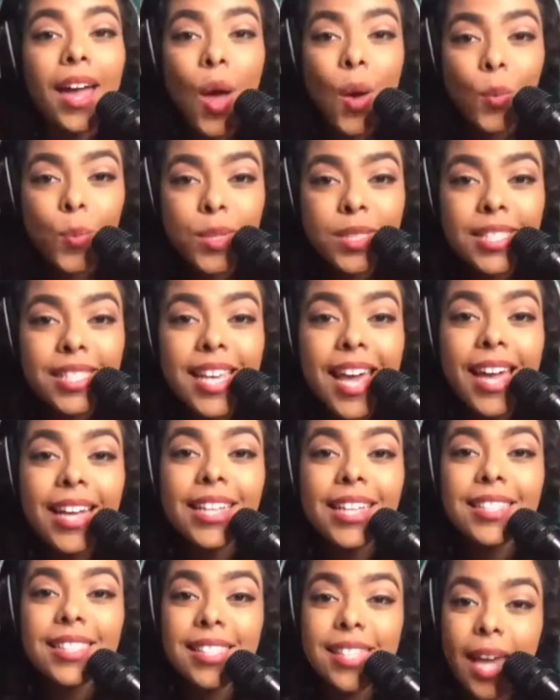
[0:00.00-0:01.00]
We'll take
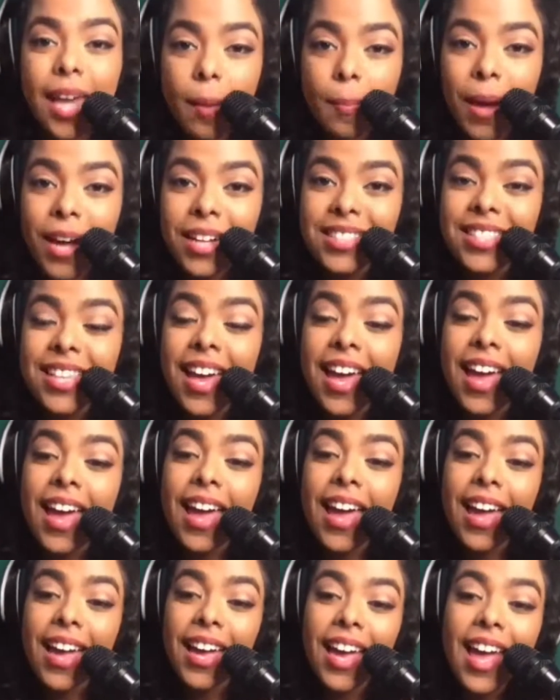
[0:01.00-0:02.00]
it day by
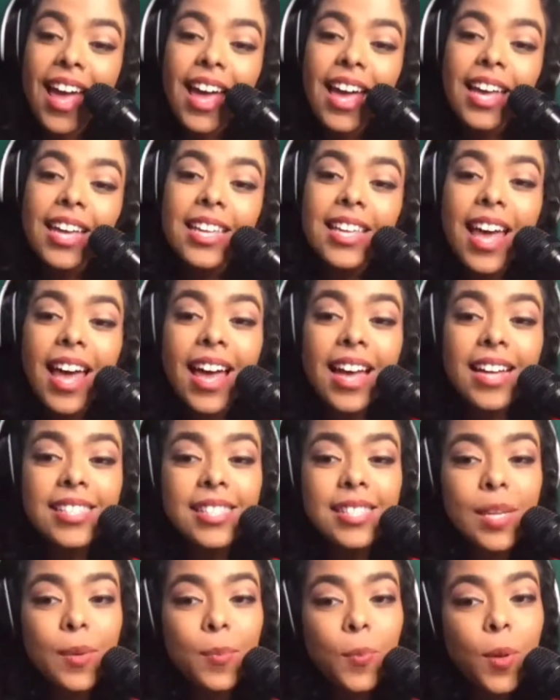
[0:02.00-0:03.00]
day. Yes,
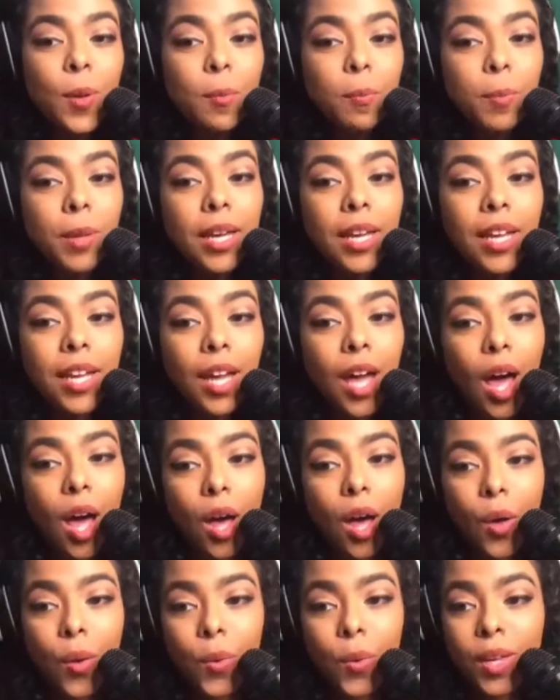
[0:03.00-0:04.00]
it will be
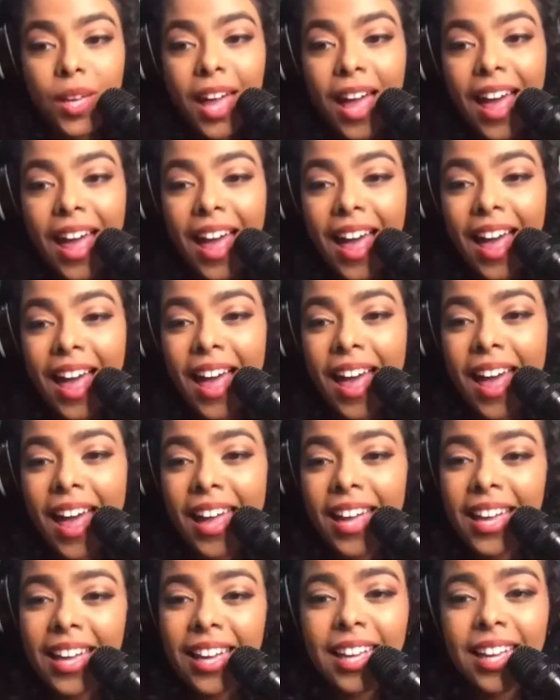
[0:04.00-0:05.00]
okay.
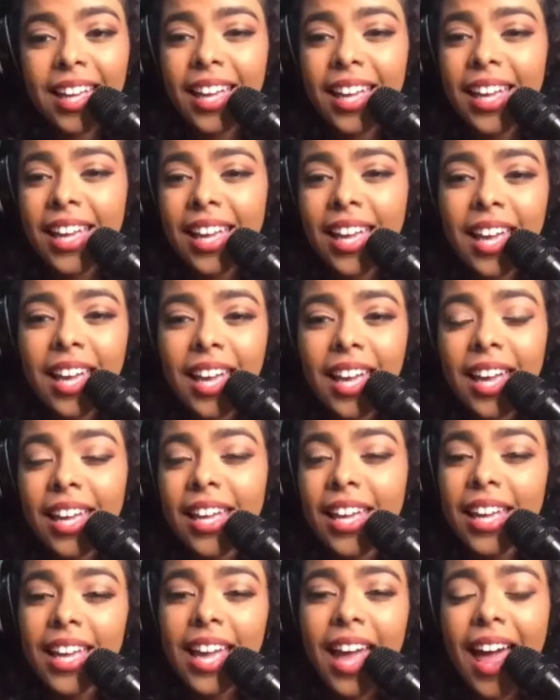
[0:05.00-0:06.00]

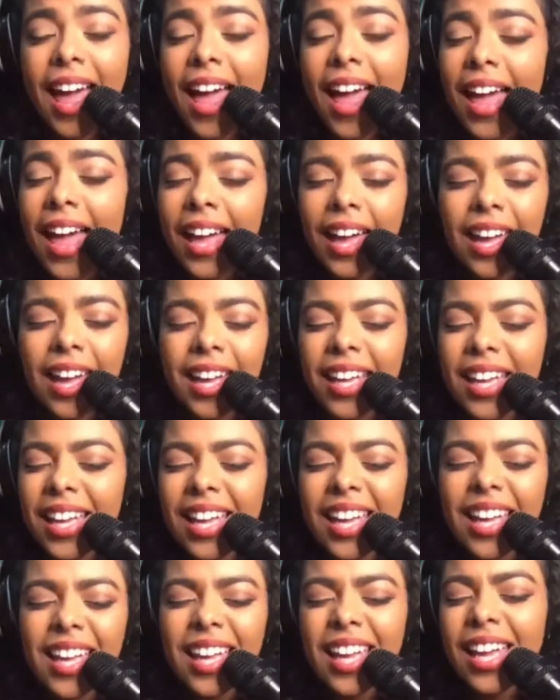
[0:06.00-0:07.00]
Hey, I'm alive
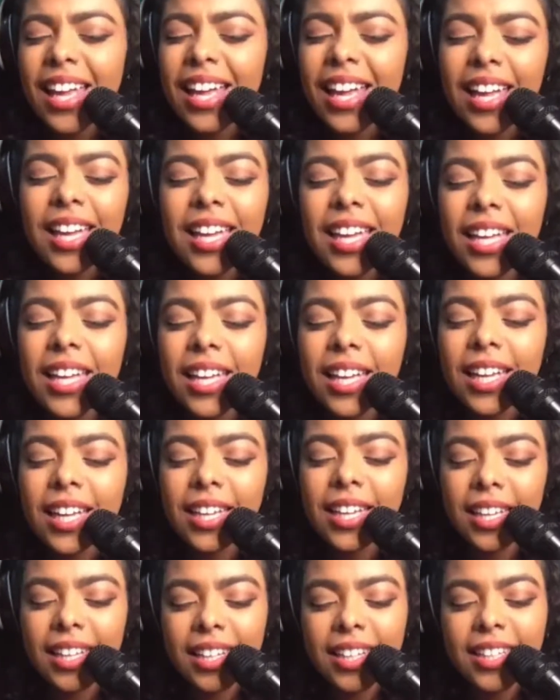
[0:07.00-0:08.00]
today.
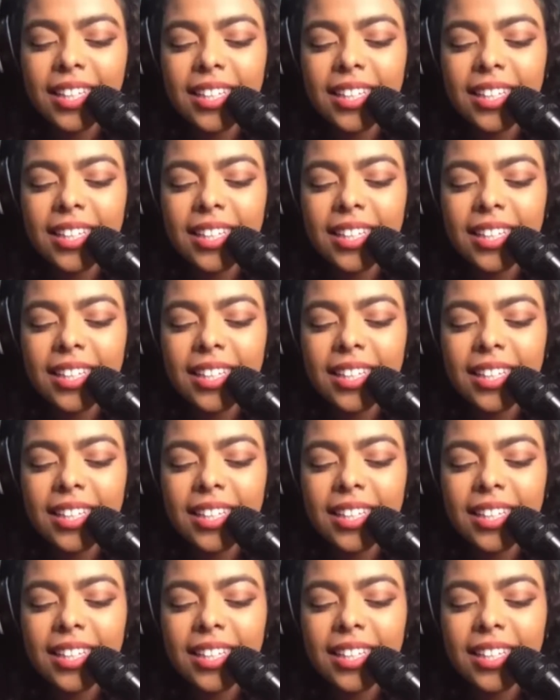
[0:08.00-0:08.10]
Hey,